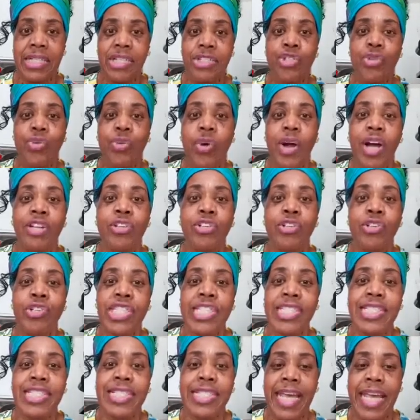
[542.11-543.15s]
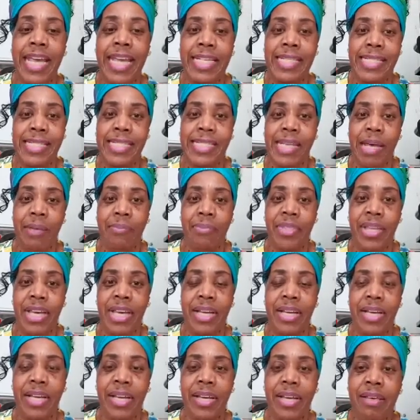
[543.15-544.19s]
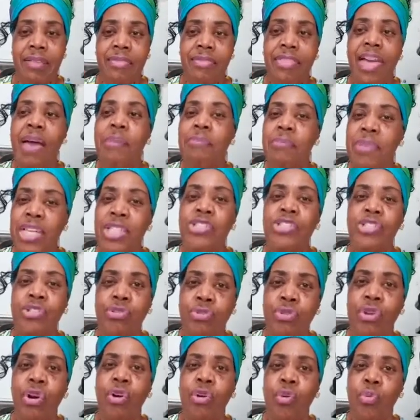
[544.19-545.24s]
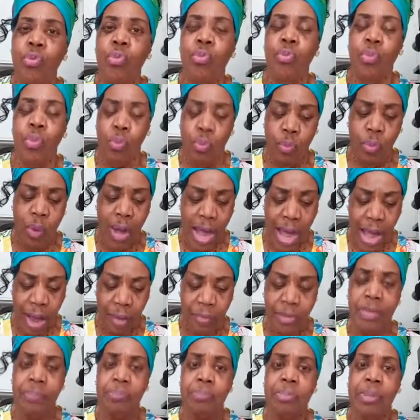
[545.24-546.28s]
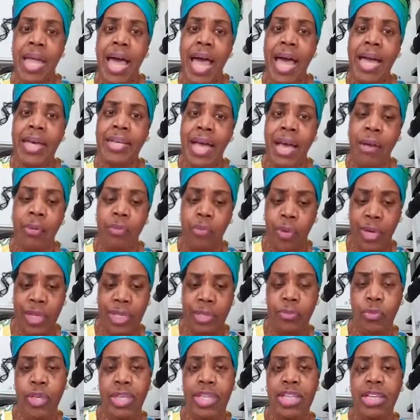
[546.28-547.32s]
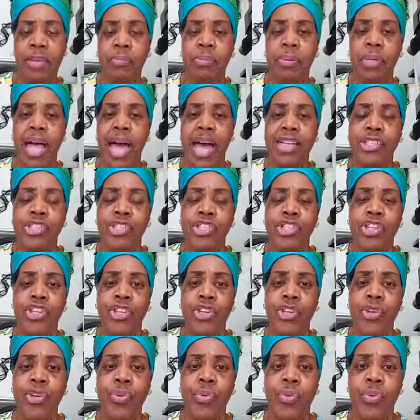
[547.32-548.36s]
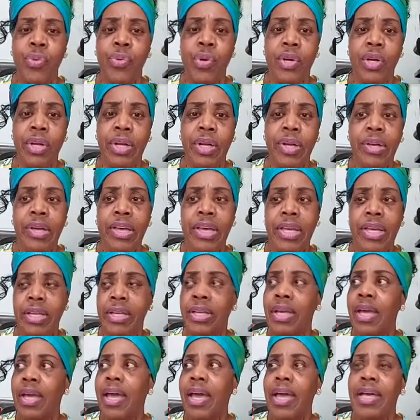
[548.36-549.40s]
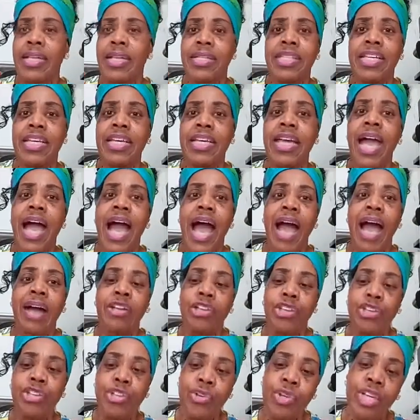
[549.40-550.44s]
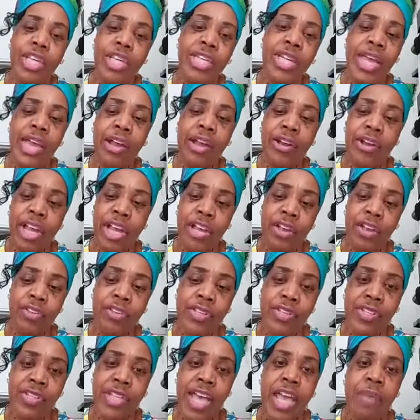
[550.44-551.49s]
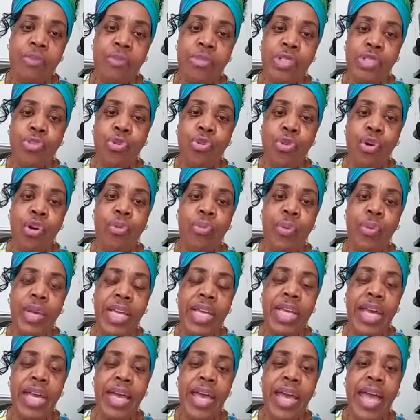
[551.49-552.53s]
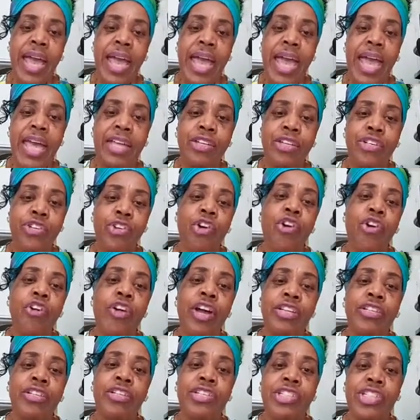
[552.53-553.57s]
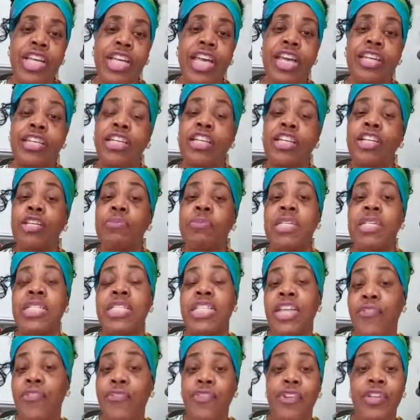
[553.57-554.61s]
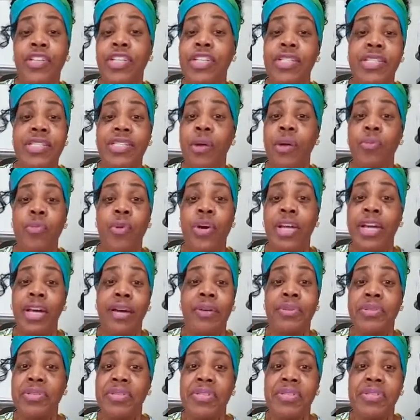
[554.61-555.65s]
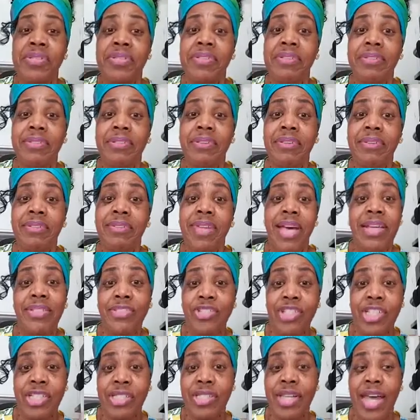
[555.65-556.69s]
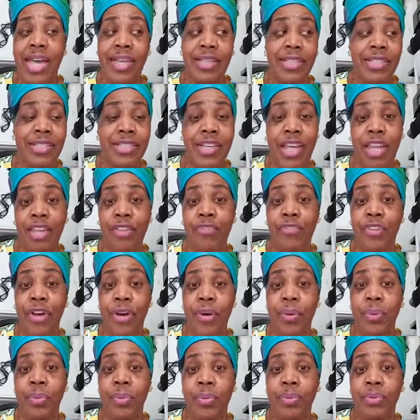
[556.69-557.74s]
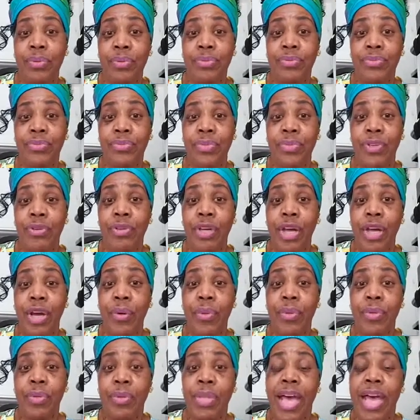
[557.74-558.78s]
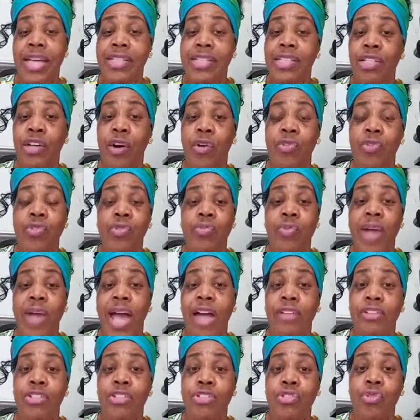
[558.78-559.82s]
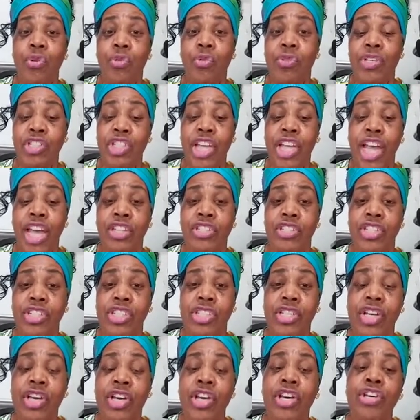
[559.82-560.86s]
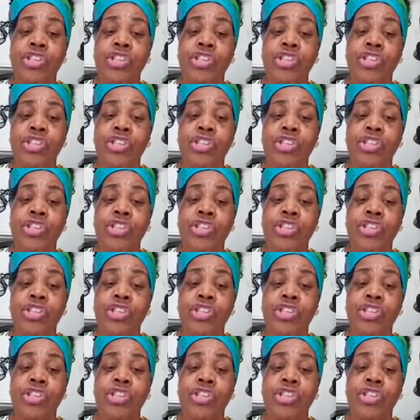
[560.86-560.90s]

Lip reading: To understand something. That means you know how it implies, what it implies to you. See, you can hear the same story, and your understanding could be different than someone else's. That's just like the telephone. As it goes around, the story changes.